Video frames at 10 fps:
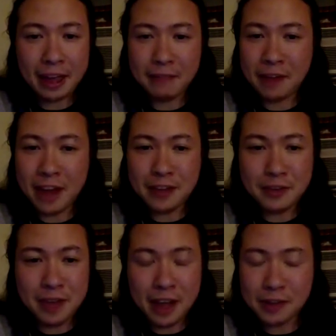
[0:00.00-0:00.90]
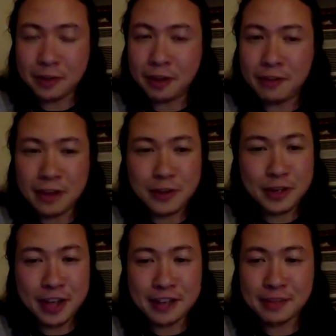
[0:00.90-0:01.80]
I advise you not to. I advise you to
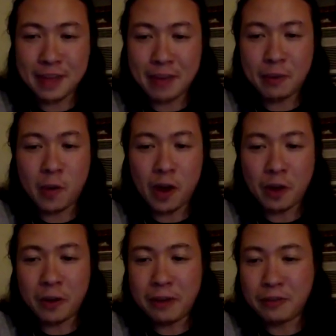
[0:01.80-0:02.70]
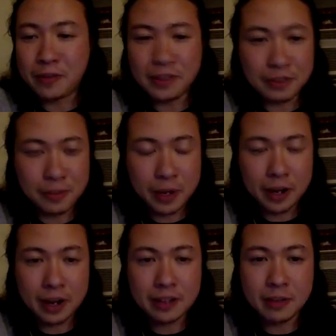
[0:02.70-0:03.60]
take some time and walk away from this
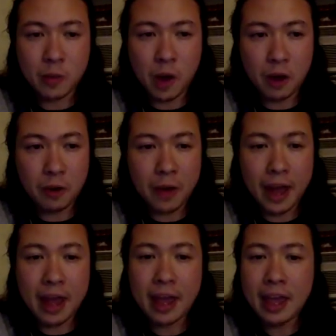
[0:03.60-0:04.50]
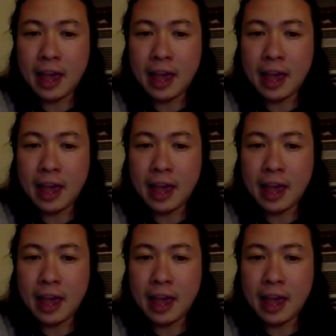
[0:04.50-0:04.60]
experience and walk away